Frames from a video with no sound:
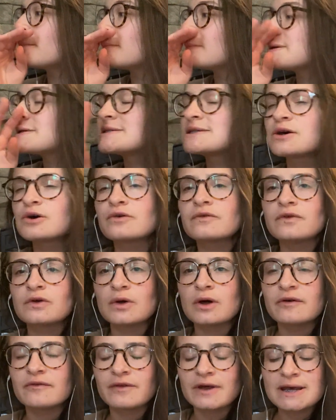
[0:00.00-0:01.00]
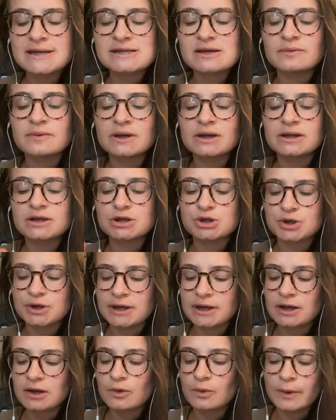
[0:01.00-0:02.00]
So if you have like something to
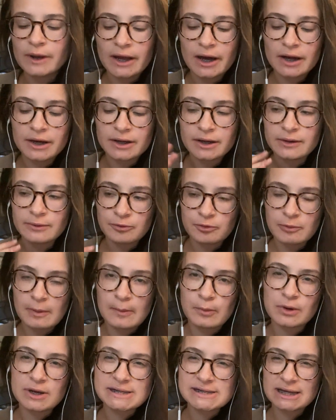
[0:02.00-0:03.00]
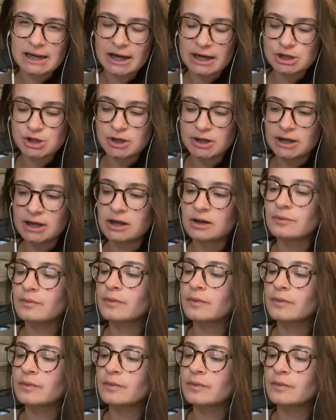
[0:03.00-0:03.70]
drink, we gotta remember to stay hydrated.